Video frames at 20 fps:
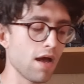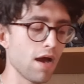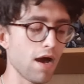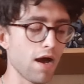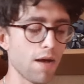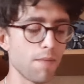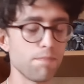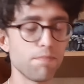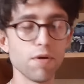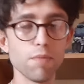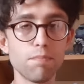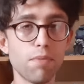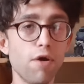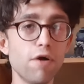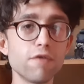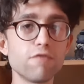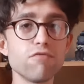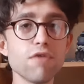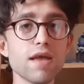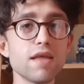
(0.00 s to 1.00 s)
But
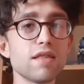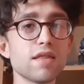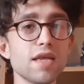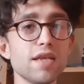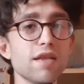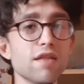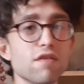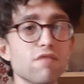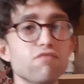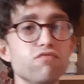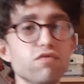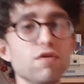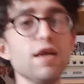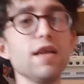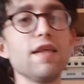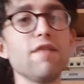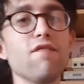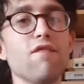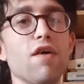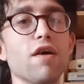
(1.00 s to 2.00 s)
pod racing is a
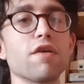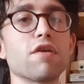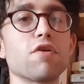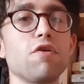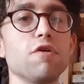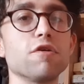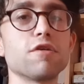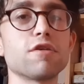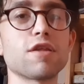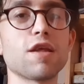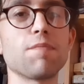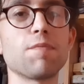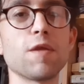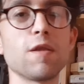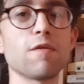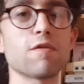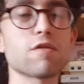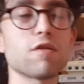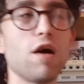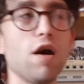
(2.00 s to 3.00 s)
really fun concept
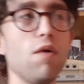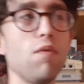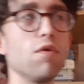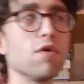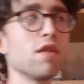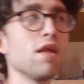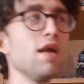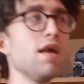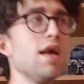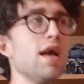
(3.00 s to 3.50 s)
in Star Wars.